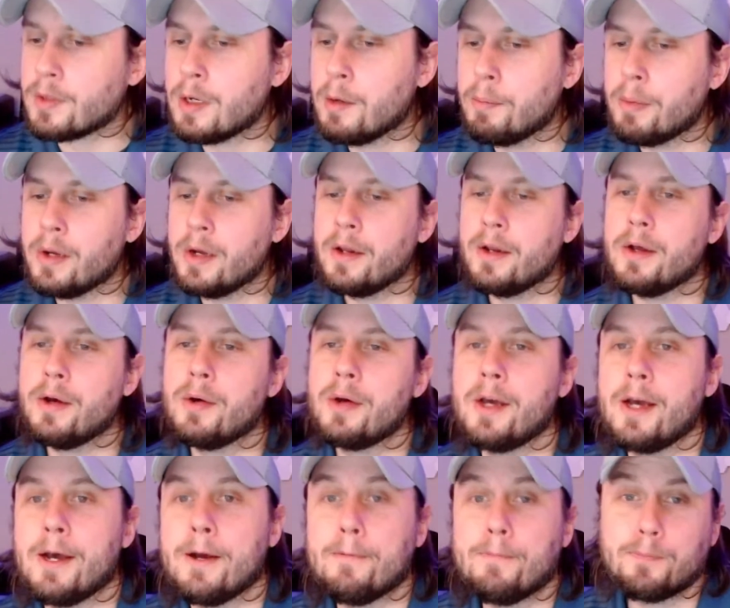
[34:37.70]
But
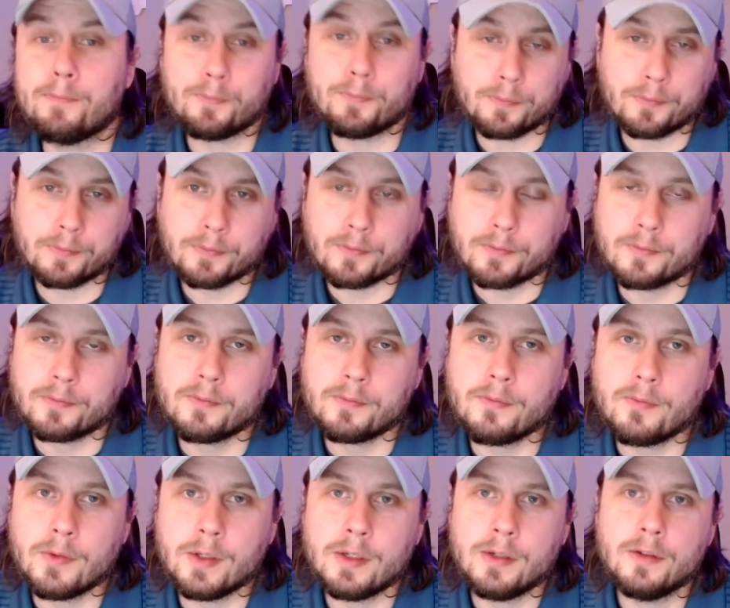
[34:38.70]
okay,
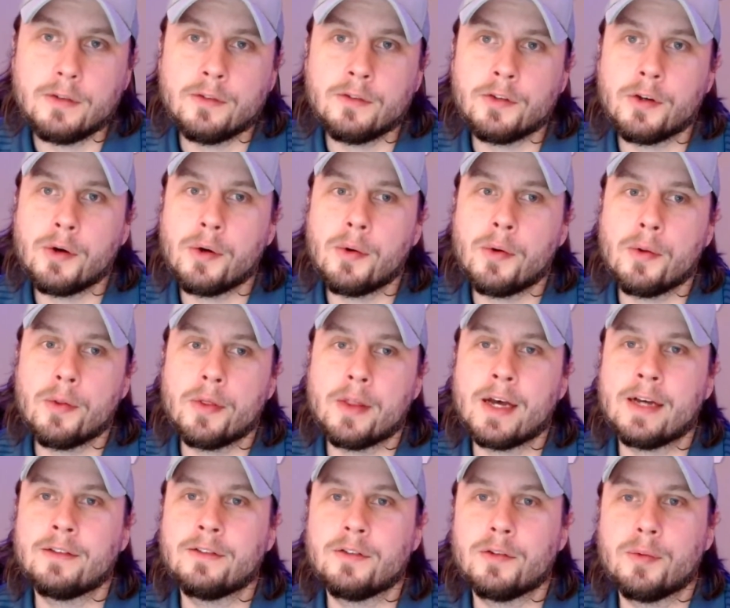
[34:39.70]
so
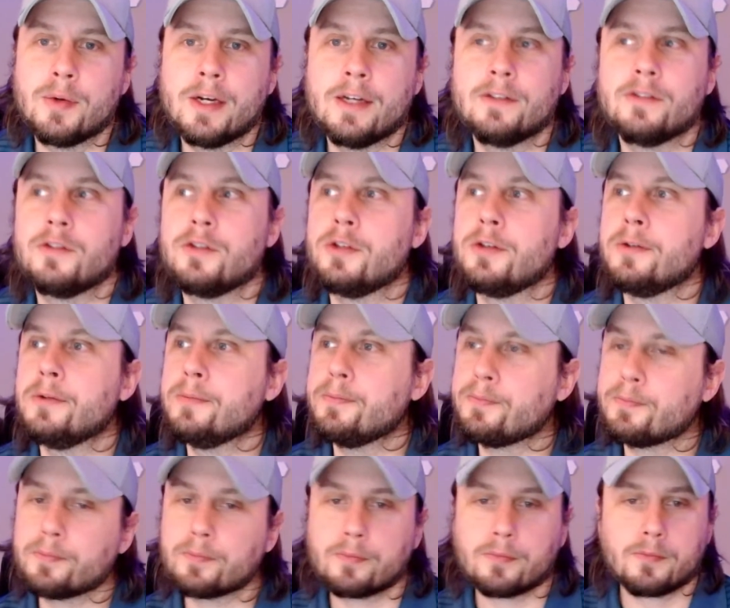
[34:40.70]
that's a way to
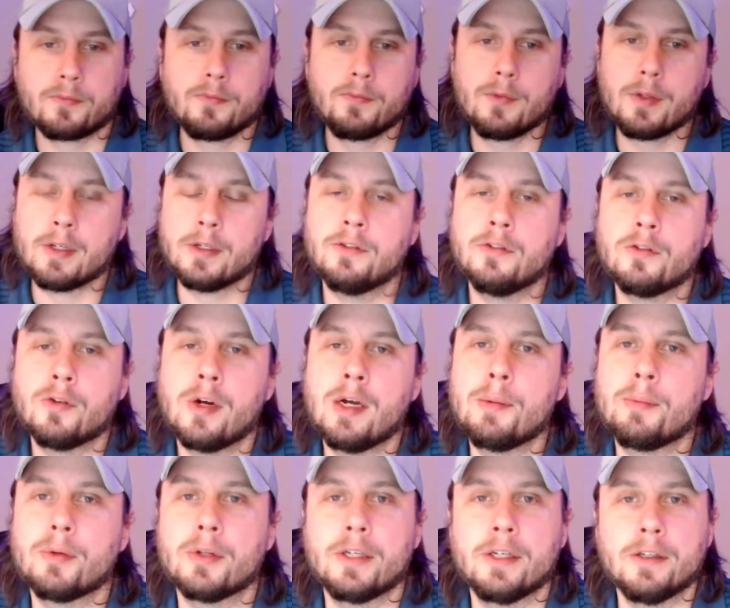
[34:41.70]

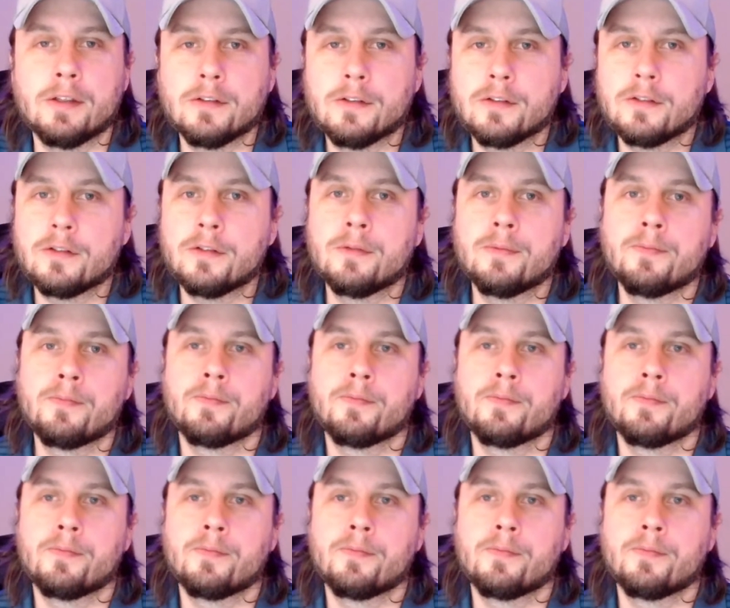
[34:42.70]
scrape leads.